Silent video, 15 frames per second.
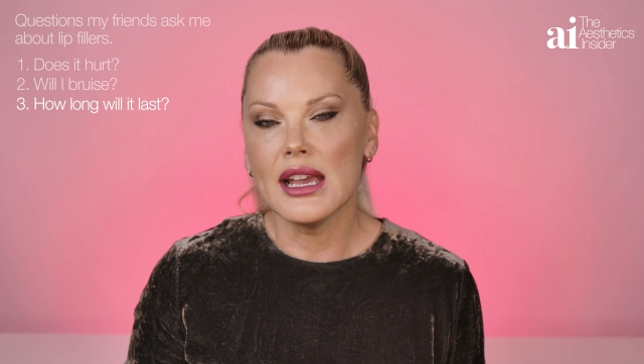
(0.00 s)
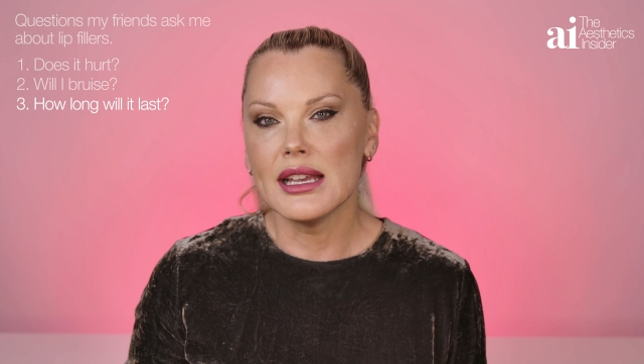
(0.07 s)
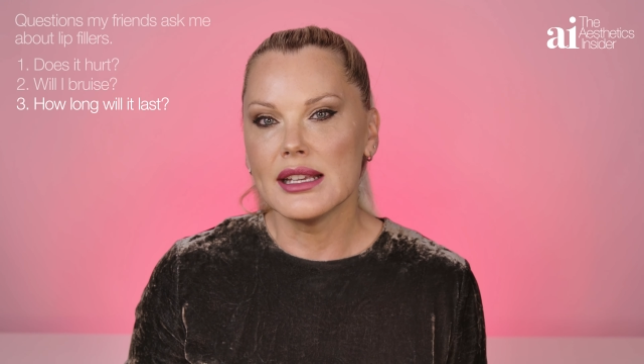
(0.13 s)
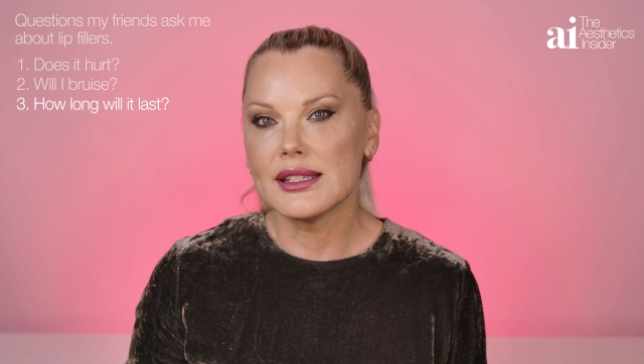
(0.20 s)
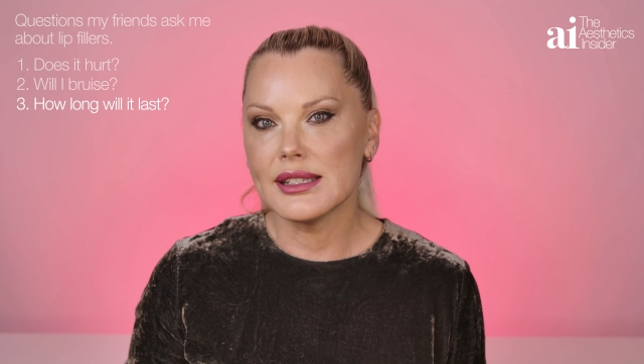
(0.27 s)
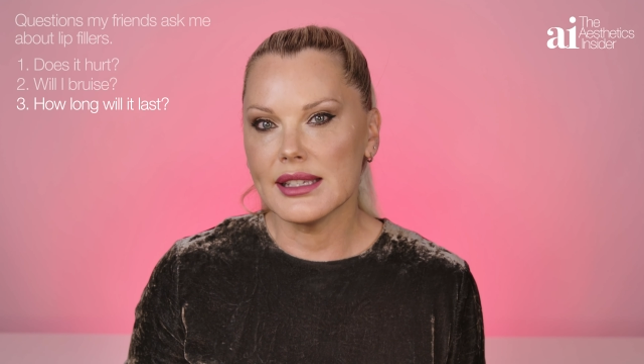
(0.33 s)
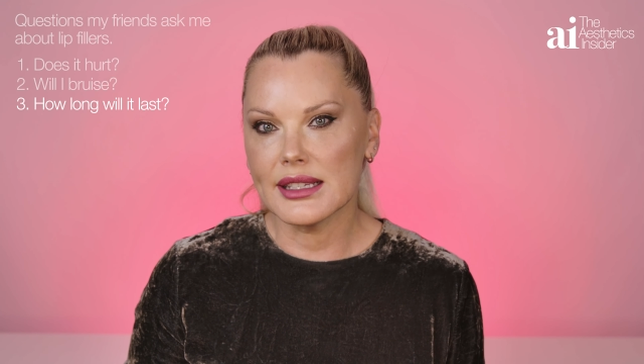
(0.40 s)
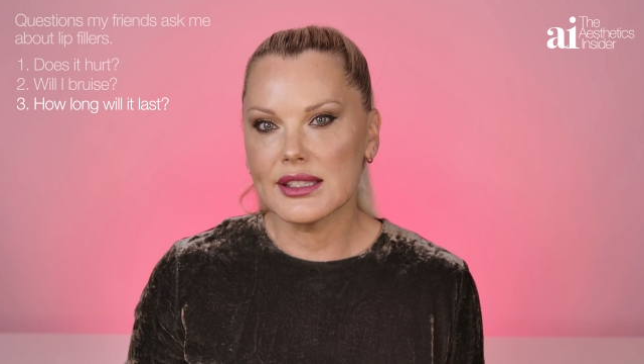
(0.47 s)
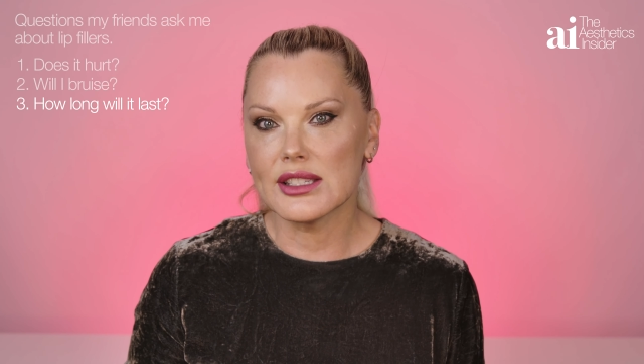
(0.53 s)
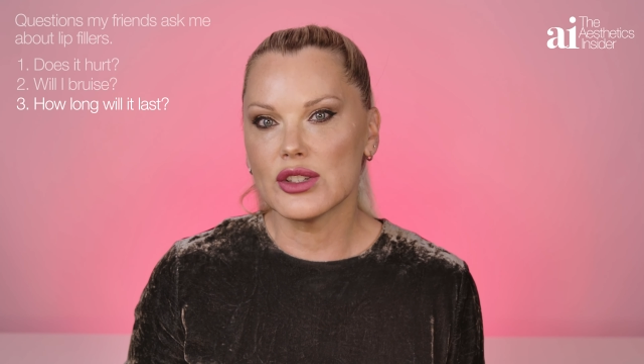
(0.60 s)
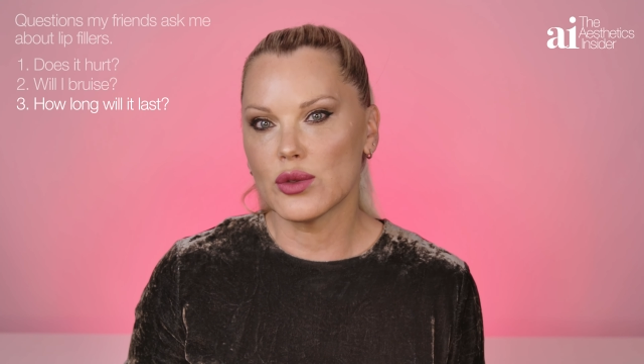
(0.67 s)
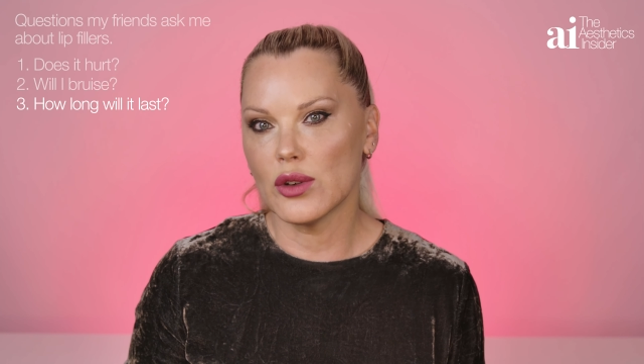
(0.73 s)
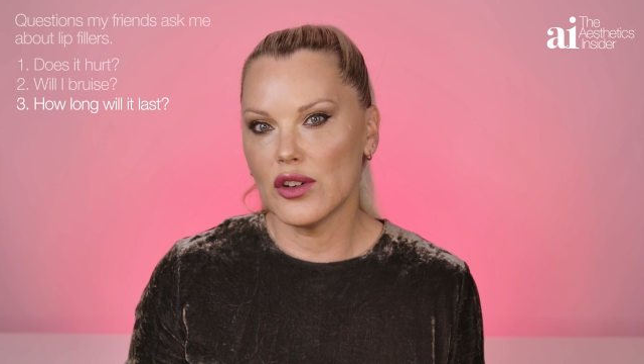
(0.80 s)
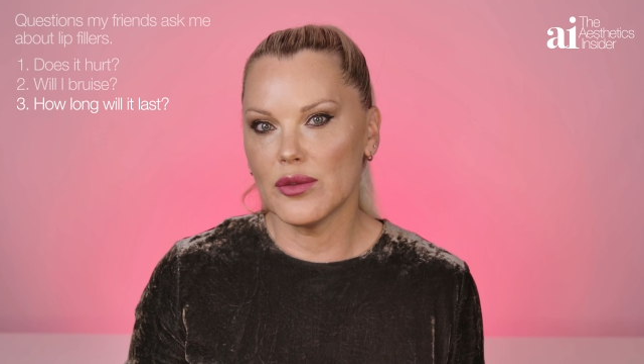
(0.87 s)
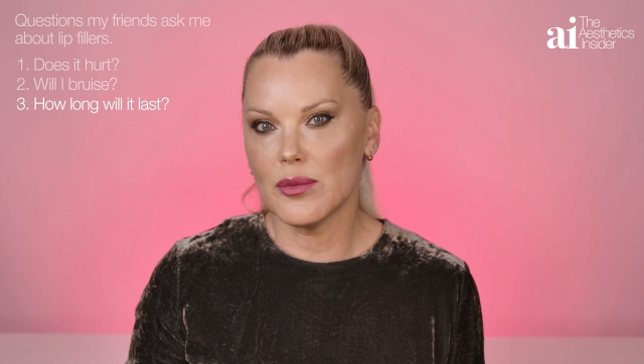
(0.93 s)
6 to
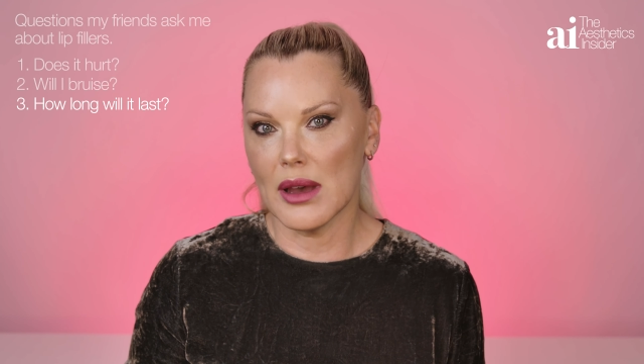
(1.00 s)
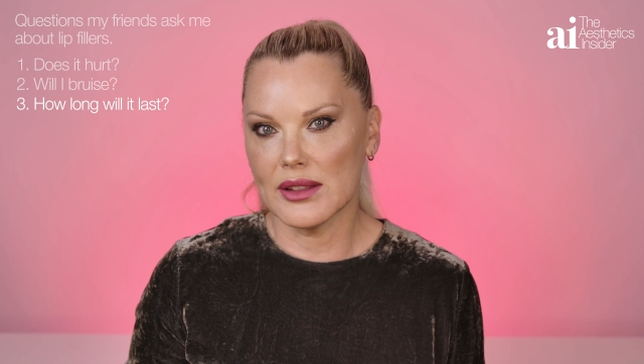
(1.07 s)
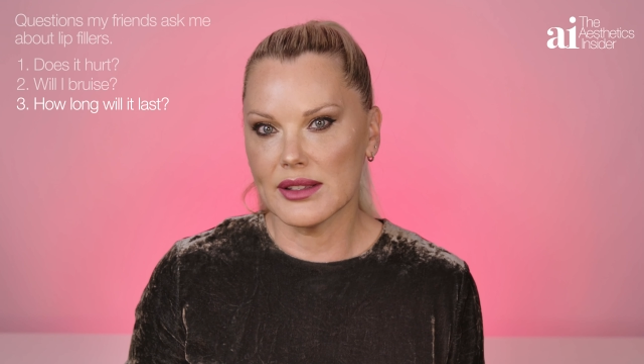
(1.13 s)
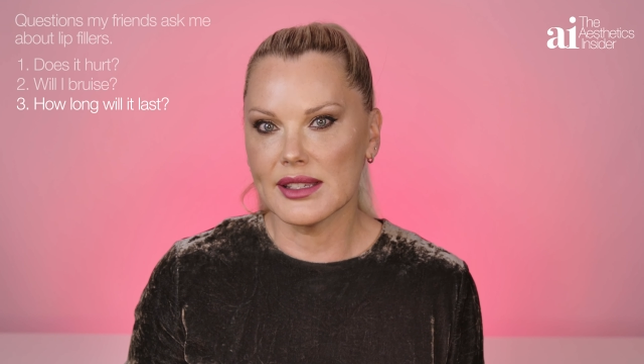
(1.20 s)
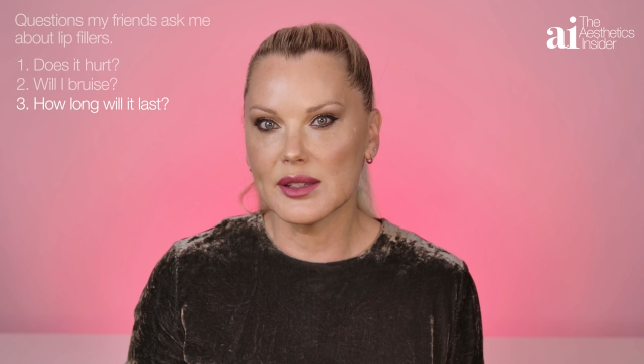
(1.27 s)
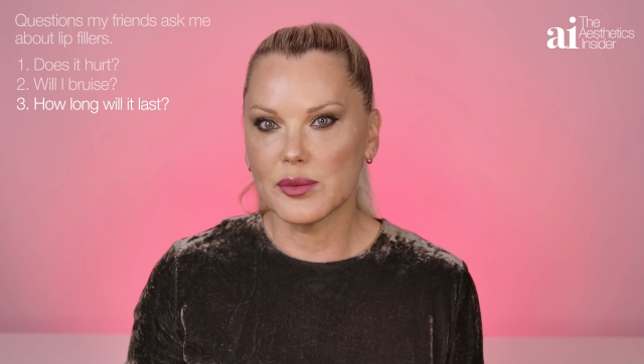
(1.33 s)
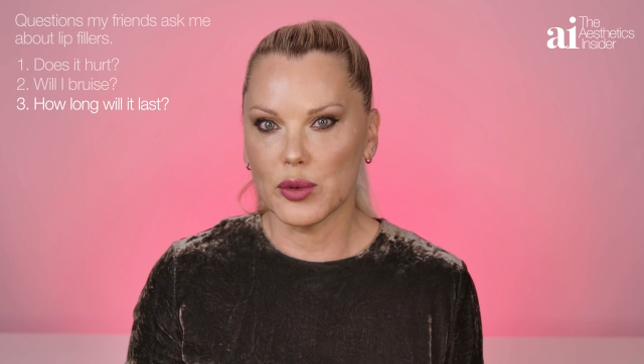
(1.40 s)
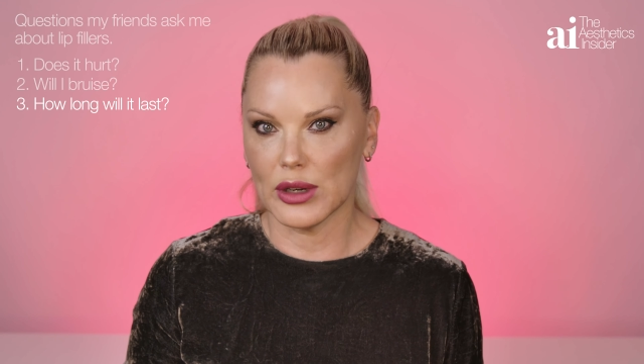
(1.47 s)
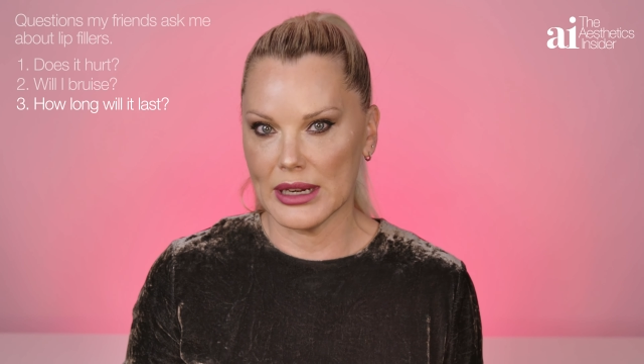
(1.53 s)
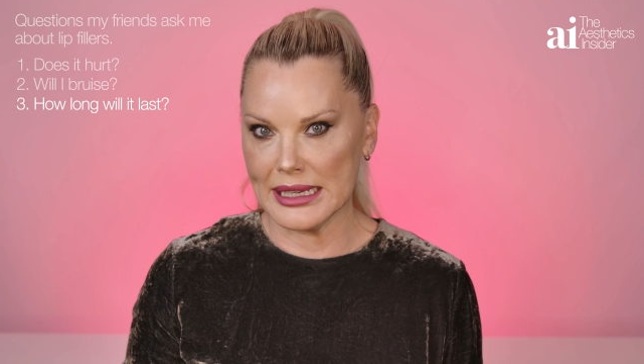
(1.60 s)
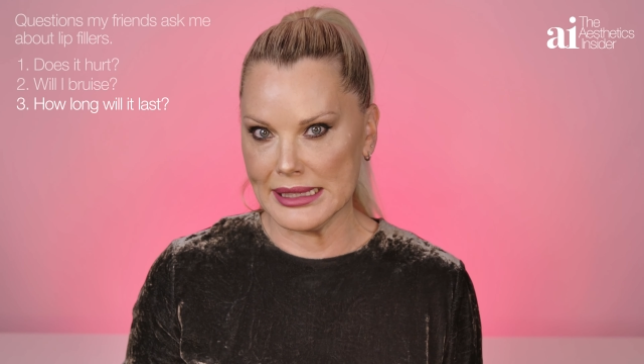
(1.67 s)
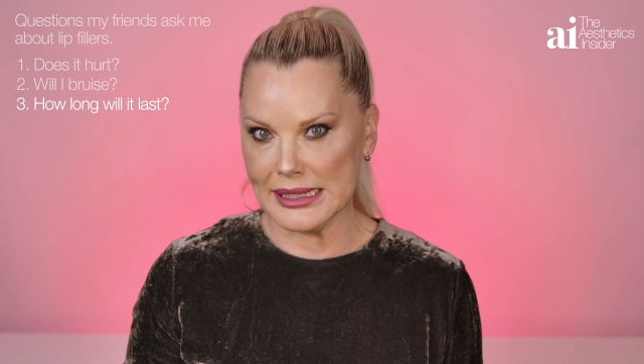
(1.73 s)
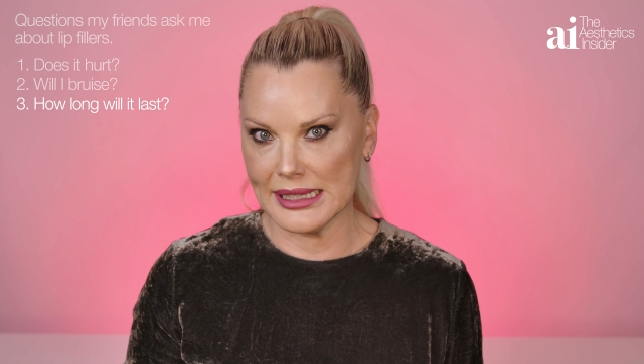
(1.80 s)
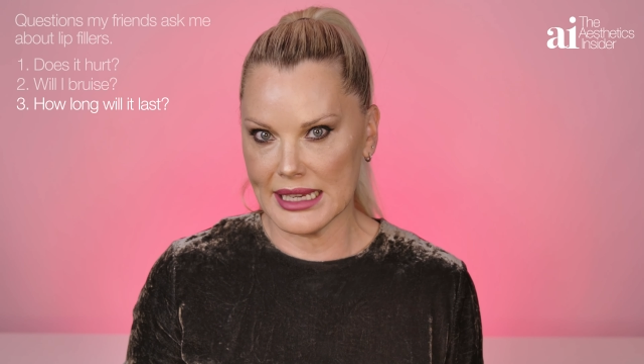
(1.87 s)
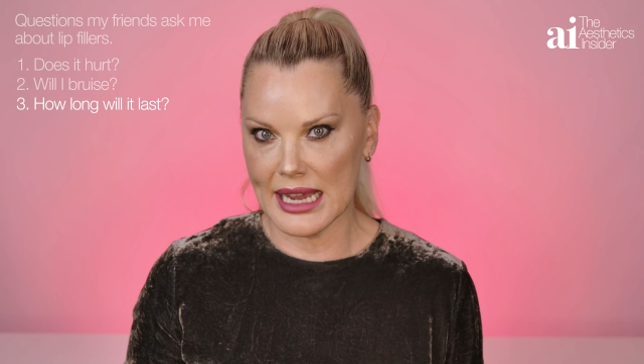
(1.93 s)
12 months is pretty
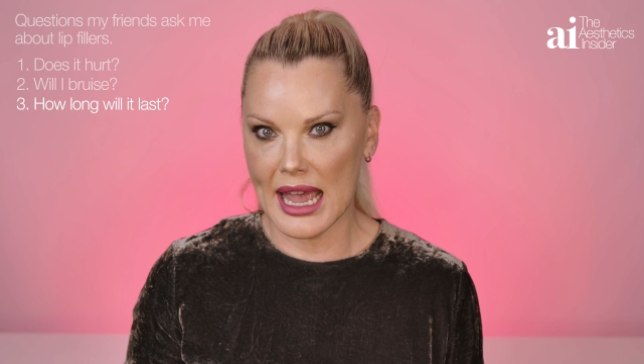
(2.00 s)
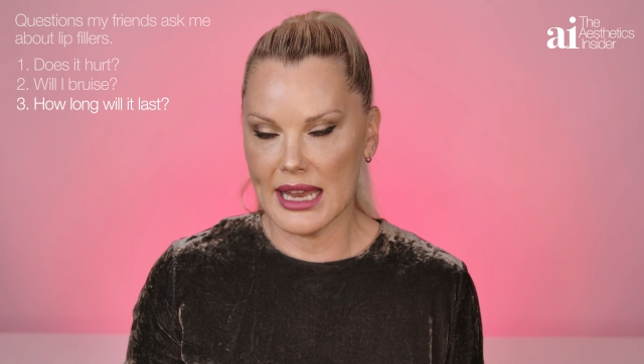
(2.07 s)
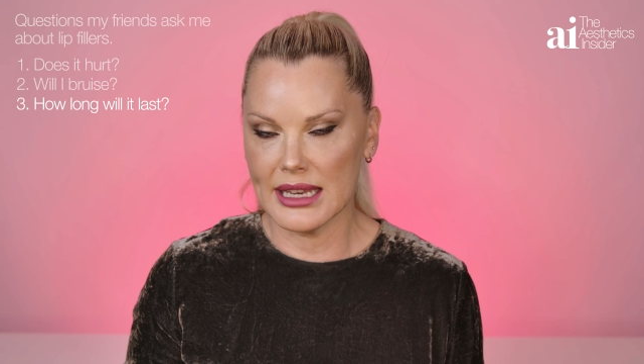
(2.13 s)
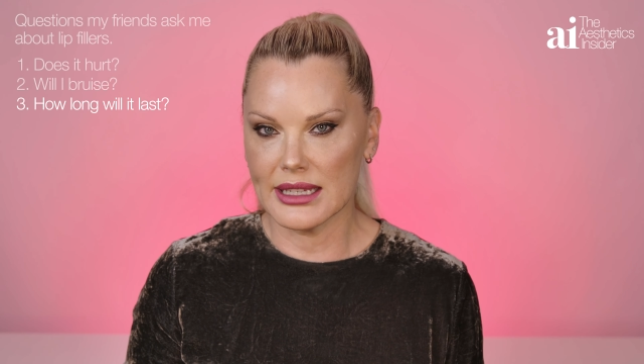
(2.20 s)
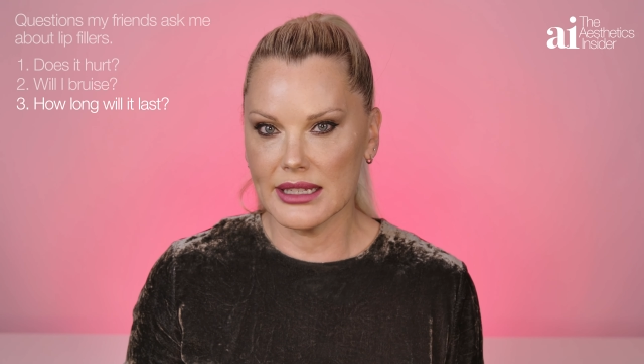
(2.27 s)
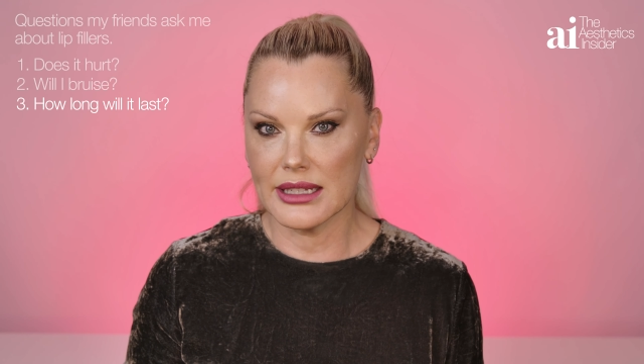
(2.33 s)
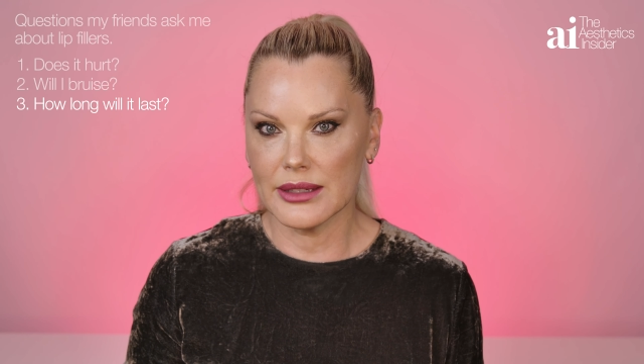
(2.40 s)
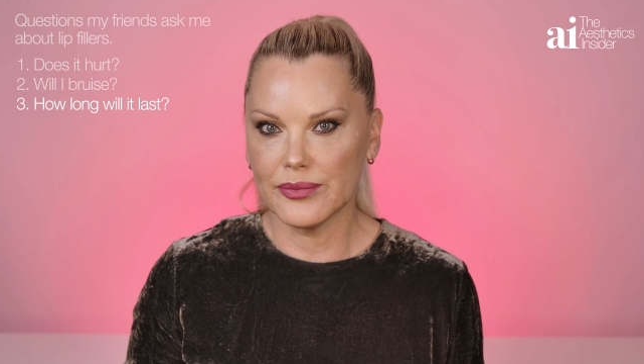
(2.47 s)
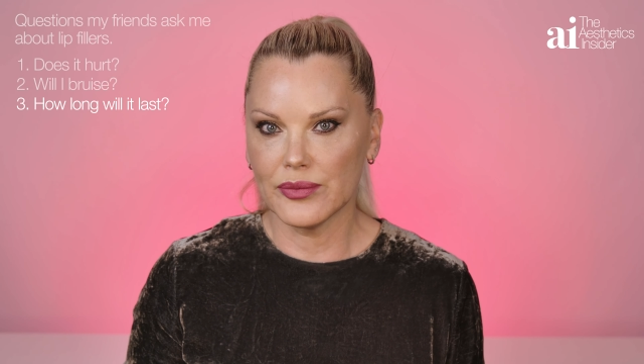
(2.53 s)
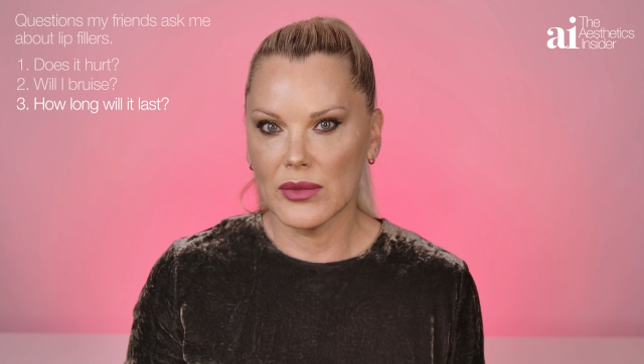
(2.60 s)
standard.